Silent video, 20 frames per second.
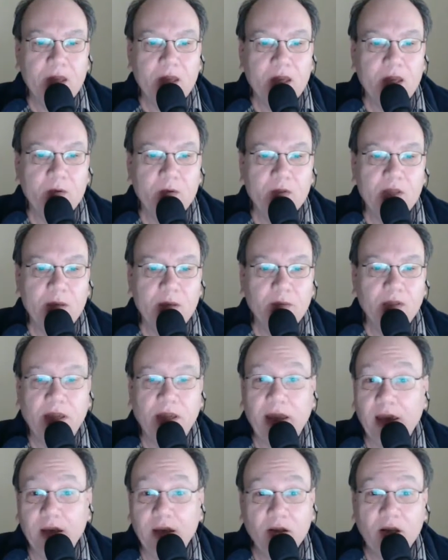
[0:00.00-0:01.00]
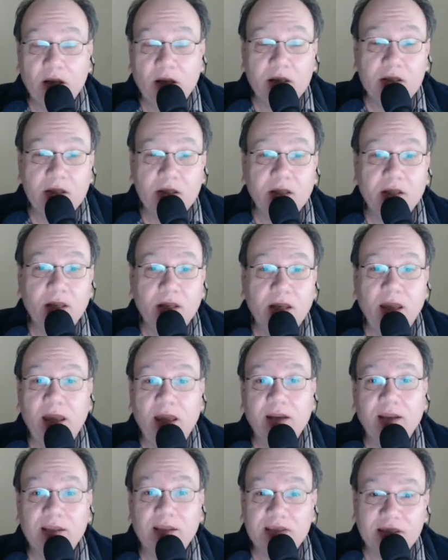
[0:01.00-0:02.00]
He was able to handle hostility
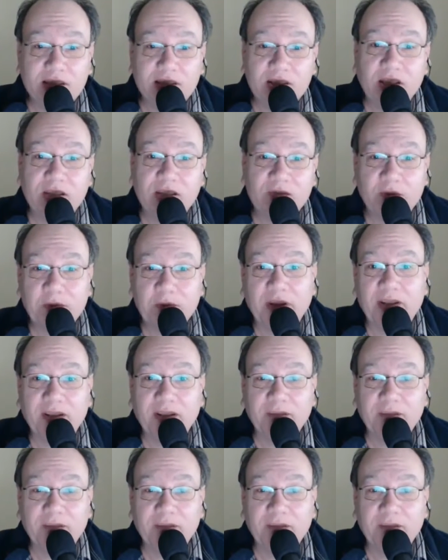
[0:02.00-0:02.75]
and get success from it.